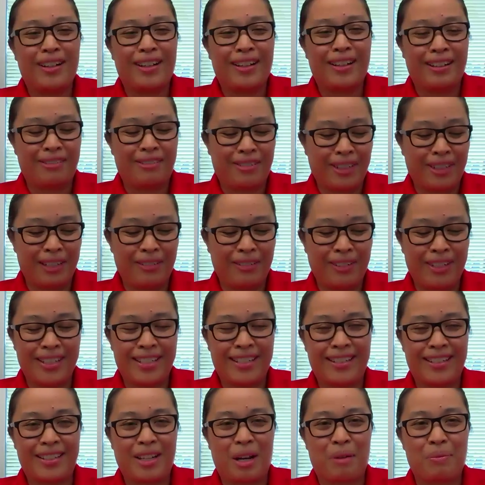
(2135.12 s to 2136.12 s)
uh, for giving us
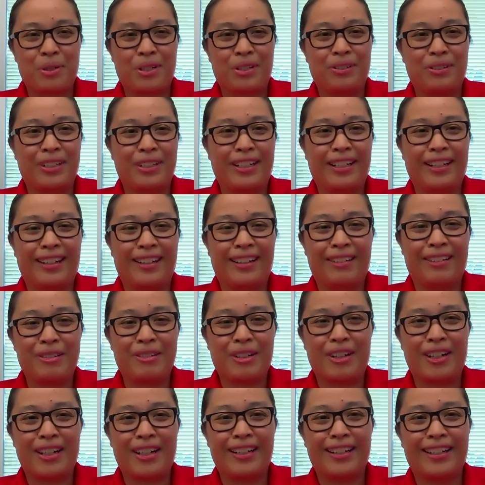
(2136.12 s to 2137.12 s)
this opportunity. It was
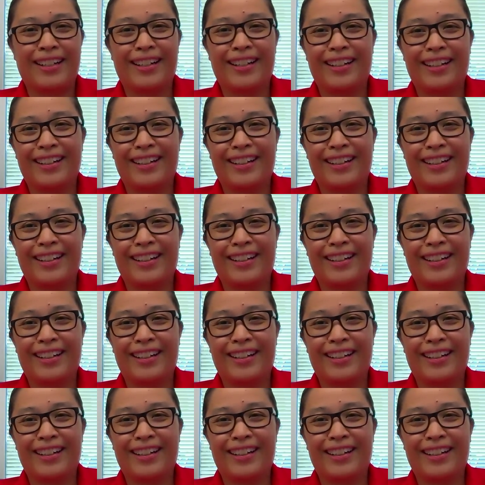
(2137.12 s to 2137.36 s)
great.